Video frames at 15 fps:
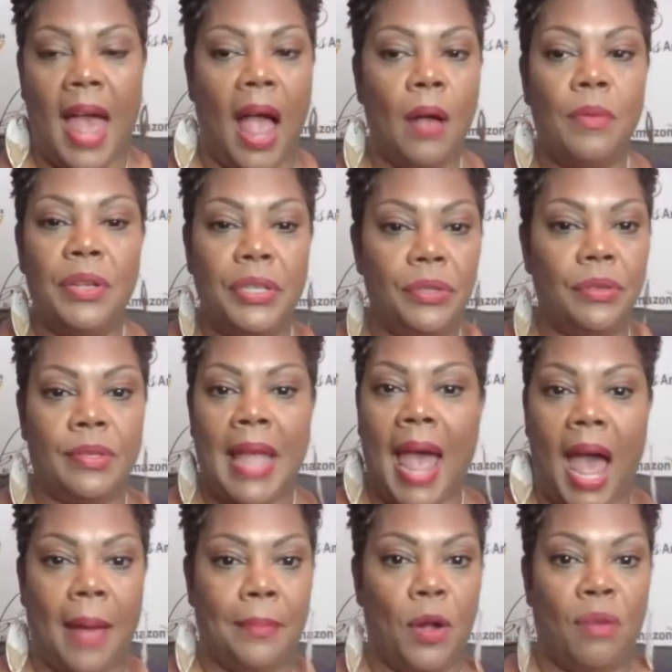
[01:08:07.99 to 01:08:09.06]
I will use the
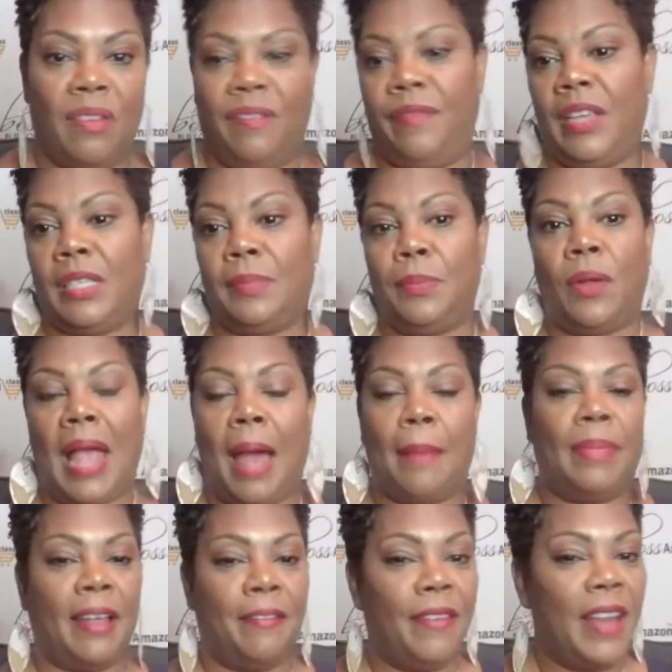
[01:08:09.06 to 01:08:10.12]
app or a Facebook
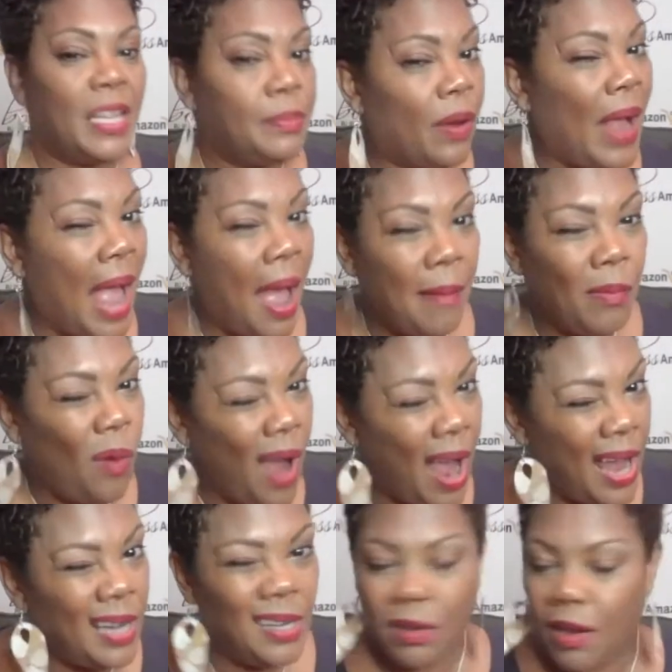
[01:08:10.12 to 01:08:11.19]
app, like Facebook app. What?